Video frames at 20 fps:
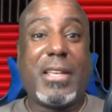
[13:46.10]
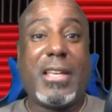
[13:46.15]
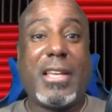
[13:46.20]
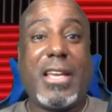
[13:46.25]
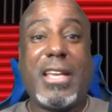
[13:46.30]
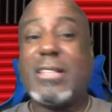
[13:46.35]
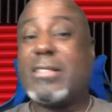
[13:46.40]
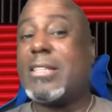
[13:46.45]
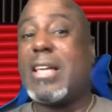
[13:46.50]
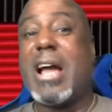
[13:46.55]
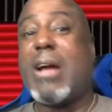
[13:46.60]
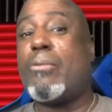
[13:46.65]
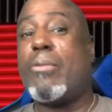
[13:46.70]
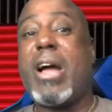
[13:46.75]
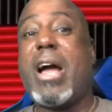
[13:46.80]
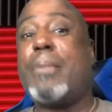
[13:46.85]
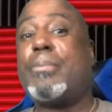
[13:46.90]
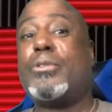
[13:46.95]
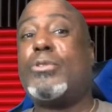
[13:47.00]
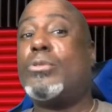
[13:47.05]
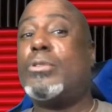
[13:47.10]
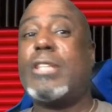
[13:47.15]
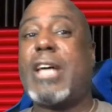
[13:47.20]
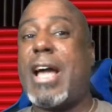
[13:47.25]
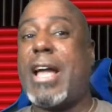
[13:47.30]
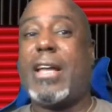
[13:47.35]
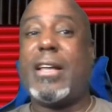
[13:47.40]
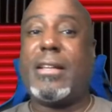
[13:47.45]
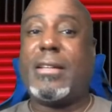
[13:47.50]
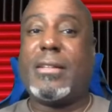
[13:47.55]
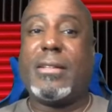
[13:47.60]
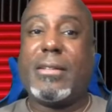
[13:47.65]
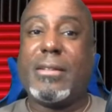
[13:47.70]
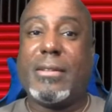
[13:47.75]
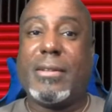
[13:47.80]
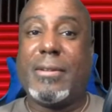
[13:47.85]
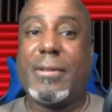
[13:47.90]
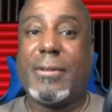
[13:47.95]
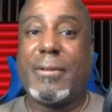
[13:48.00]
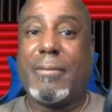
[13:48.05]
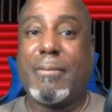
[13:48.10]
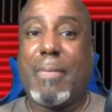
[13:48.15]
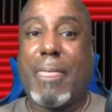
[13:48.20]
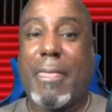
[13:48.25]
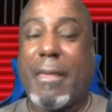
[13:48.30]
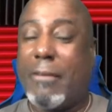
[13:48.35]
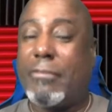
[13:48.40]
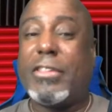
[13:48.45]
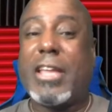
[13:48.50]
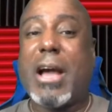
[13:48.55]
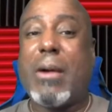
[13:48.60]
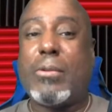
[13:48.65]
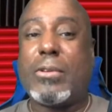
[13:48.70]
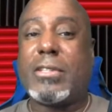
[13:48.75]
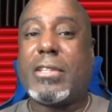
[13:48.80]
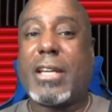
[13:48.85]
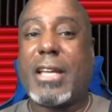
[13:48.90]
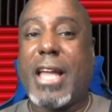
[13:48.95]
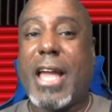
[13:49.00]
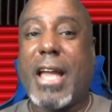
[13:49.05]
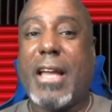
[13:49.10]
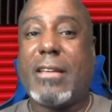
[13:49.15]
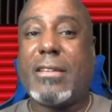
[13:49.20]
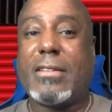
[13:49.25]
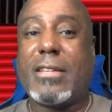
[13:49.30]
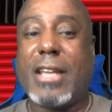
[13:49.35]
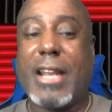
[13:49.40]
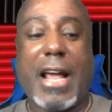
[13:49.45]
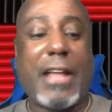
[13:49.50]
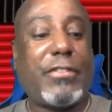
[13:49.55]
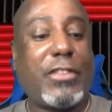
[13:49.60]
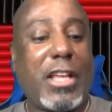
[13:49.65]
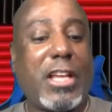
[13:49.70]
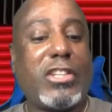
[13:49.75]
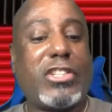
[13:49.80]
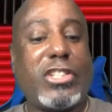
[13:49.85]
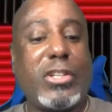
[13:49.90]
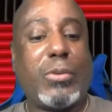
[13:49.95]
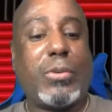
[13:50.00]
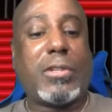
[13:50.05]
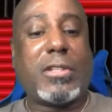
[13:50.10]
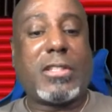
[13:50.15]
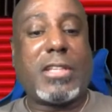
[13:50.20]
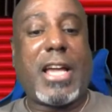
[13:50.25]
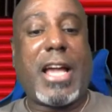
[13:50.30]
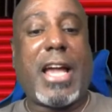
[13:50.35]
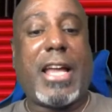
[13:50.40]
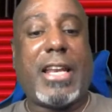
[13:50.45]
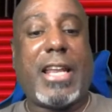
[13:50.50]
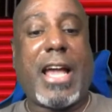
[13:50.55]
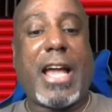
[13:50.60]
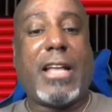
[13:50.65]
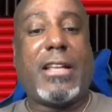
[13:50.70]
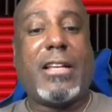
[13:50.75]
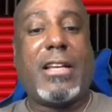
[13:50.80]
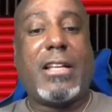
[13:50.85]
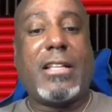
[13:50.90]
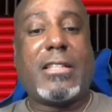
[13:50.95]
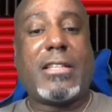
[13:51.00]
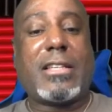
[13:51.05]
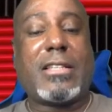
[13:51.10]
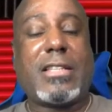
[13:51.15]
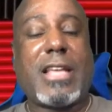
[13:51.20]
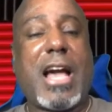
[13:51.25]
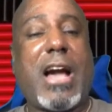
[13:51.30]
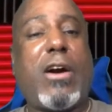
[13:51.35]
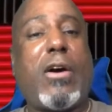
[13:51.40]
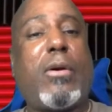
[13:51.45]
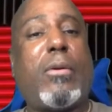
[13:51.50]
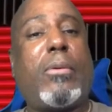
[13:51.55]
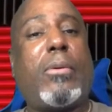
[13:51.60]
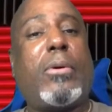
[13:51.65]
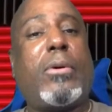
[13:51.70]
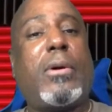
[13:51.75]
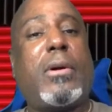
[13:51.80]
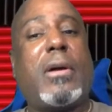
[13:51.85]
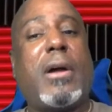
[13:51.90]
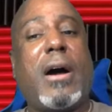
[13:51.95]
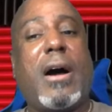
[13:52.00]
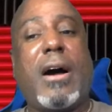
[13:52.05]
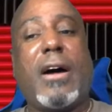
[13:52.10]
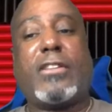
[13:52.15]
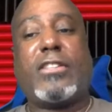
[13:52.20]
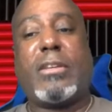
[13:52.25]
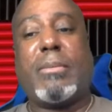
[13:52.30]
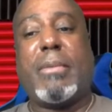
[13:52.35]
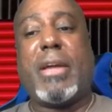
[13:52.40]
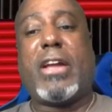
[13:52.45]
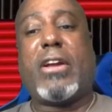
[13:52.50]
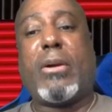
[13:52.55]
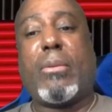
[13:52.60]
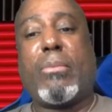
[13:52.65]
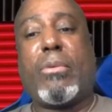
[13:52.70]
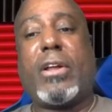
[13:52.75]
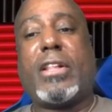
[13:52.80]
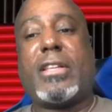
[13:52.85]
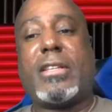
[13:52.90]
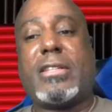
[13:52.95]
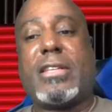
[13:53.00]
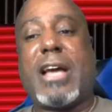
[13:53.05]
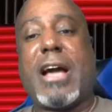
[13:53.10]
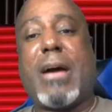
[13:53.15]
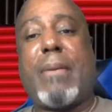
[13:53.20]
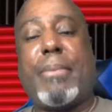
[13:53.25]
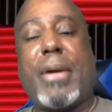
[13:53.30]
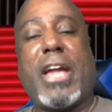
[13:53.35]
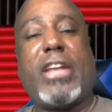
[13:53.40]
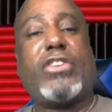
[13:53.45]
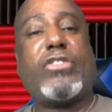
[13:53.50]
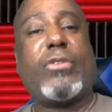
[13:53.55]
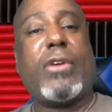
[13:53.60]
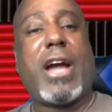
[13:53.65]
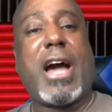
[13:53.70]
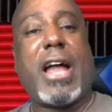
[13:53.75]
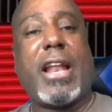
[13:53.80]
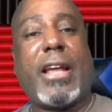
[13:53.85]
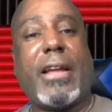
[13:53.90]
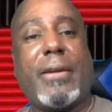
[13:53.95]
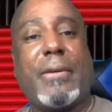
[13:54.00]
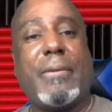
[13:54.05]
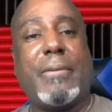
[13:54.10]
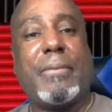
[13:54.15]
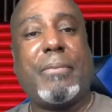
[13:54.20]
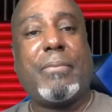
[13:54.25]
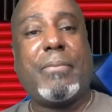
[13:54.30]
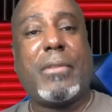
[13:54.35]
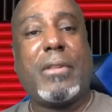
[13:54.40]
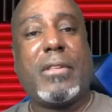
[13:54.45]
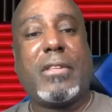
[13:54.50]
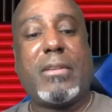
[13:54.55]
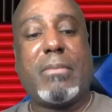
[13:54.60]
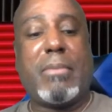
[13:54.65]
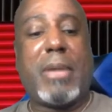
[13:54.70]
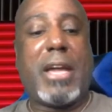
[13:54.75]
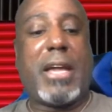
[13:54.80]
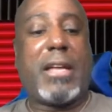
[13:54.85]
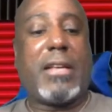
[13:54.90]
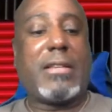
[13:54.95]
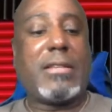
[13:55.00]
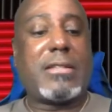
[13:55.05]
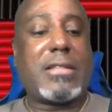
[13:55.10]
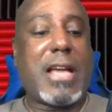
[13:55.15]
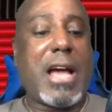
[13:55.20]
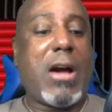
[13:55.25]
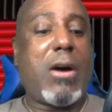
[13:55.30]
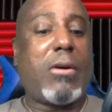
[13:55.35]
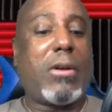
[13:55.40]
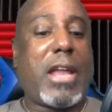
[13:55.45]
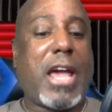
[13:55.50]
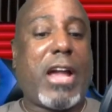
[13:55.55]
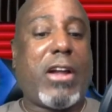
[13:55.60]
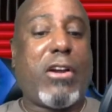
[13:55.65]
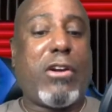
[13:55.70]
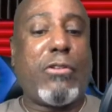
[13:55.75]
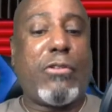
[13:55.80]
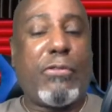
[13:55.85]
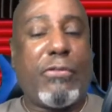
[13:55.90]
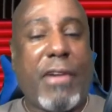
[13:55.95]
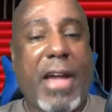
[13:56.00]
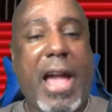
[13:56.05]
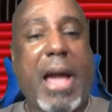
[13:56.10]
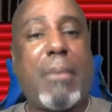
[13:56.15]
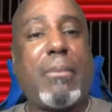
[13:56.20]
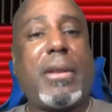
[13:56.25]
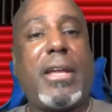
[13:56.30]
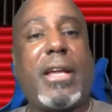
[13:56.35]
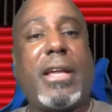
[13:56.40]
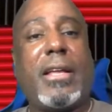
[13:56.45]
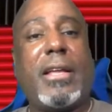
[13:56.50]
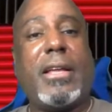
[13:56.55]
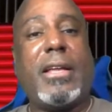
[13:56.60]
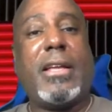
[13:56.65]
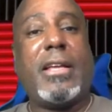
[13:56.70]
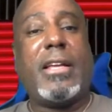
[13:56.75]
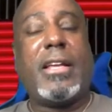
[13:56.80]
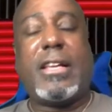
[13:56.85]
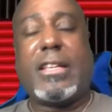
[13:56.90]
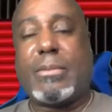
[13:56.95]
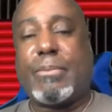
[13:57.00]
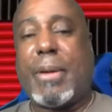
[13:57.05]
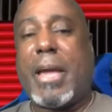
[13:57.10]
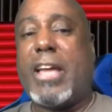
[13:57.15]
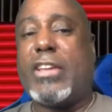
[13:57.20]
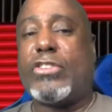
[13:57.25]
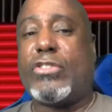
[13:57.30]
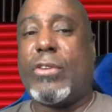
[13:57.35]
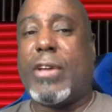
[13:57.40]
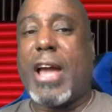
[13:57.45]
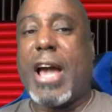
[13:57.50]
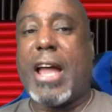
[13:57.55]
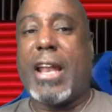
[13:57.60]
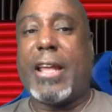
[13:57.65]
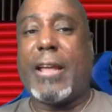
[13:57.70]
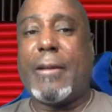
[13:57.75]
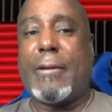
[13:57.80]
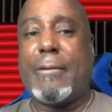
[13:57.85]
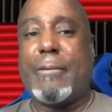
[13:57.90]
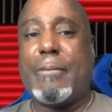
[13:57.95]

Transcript: He's not wrapped too tight, if that was the case. And I think she was saying that to make her brother sound patriotic, to make it sound like her family is patriotic.